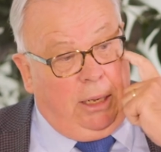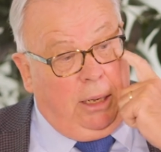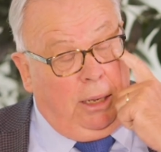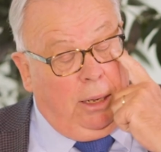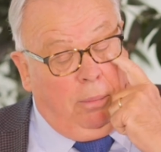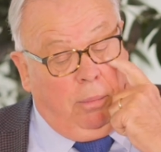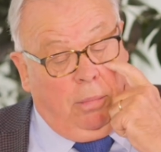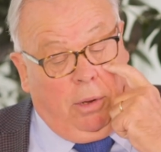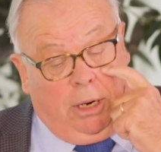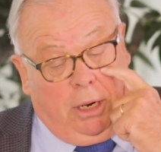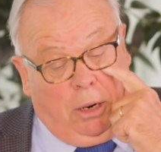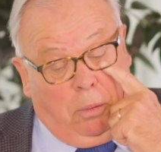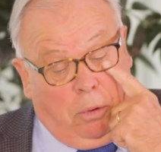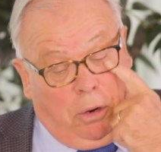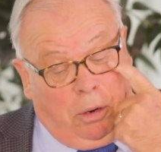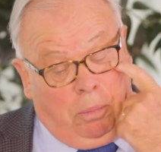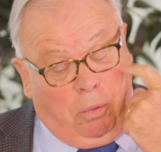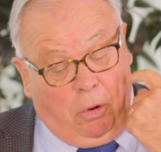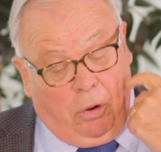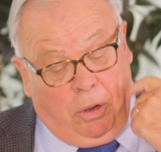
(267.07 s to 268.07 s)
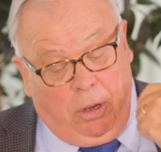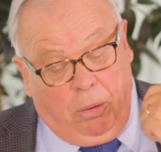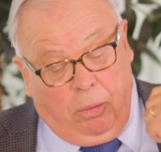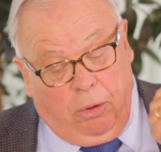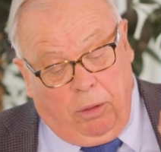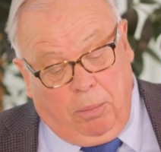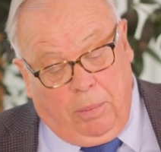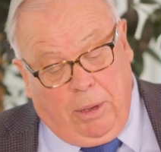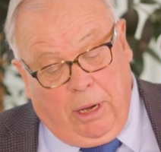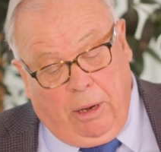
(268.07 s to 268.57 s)
Um, I don't want to bore you
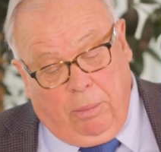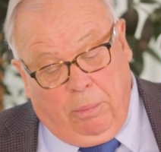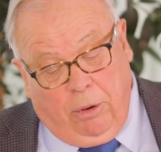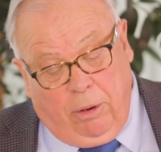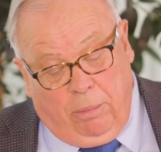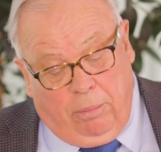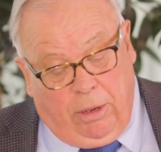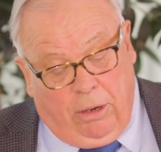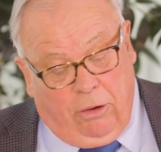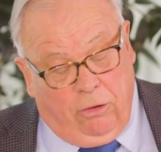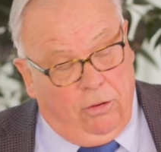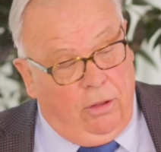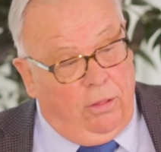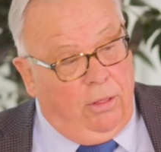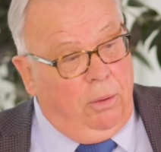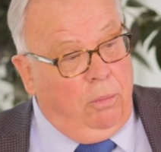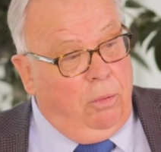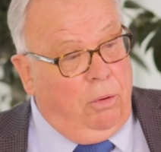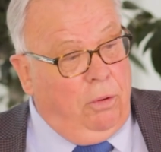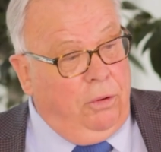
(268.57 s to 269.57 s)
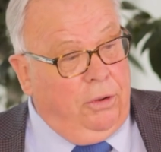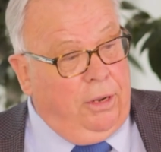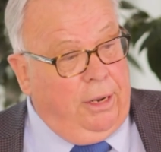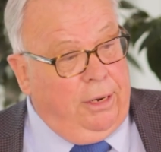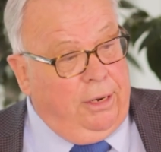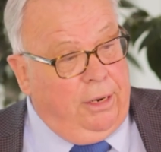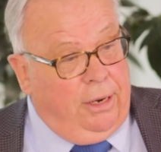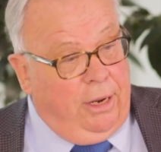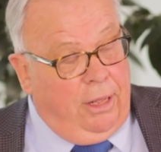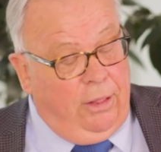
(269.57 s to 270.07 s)
with a PowerPoint because I think we're all
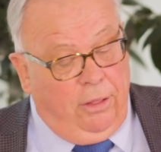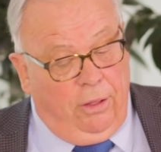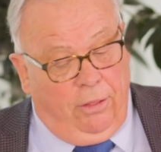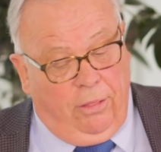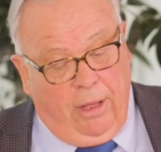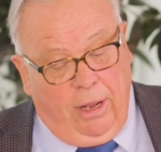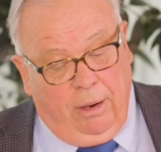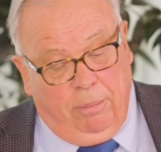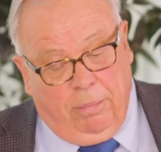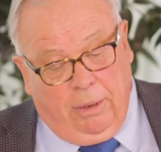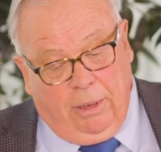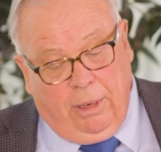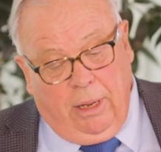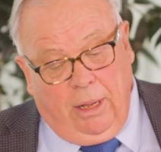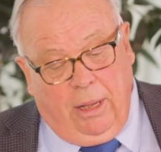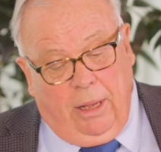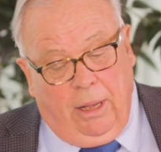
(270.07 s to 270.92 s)
done to death on that, but,